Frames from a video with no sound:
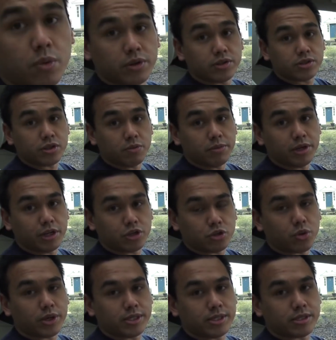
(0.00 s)
with so many
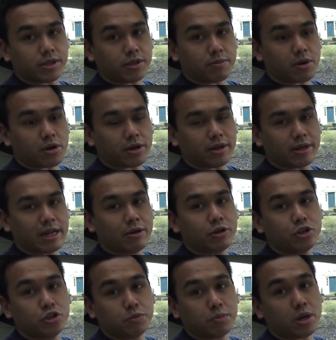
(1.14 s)
choices on the market, how
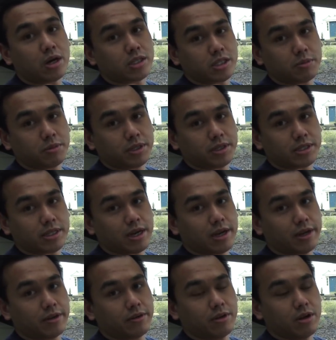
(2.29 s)
could you possibly
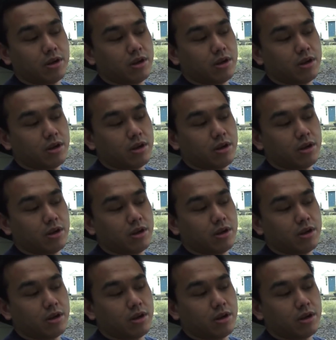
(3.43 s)
decide?